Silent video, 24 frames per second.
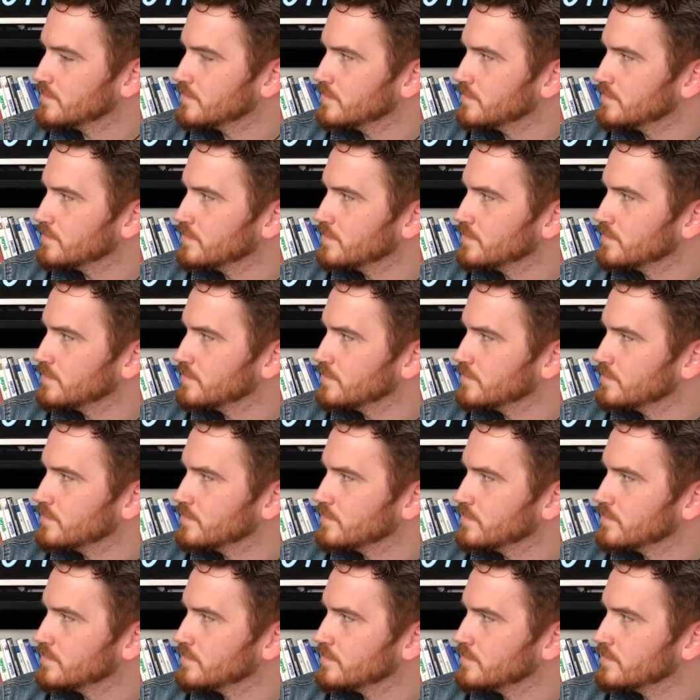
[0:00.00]

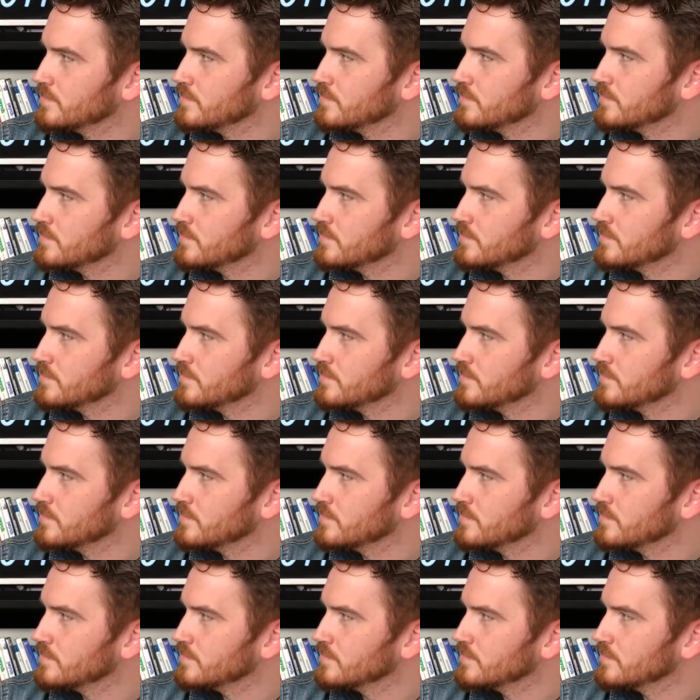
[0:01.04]

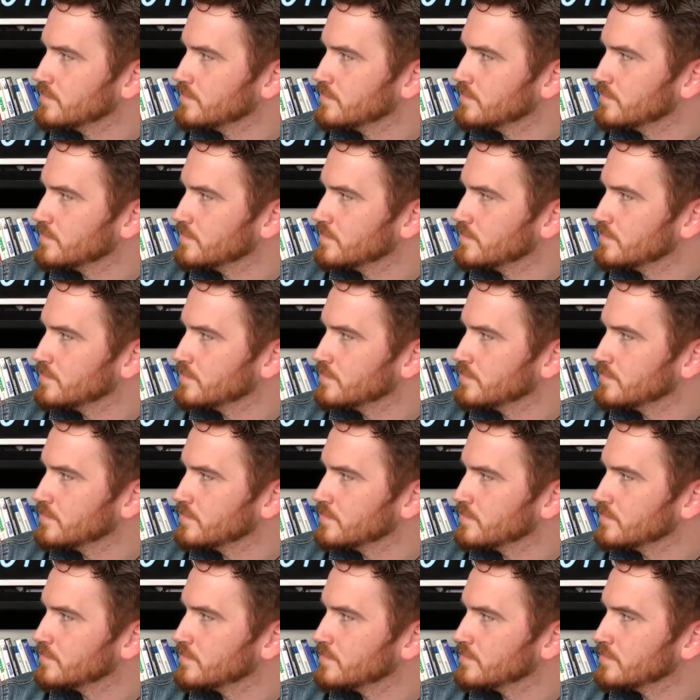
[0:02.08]

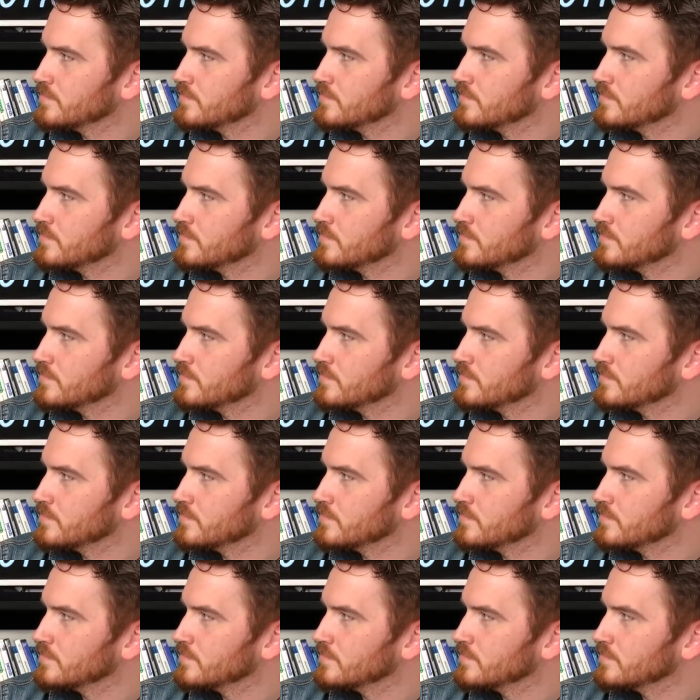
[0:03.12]
(not speaking)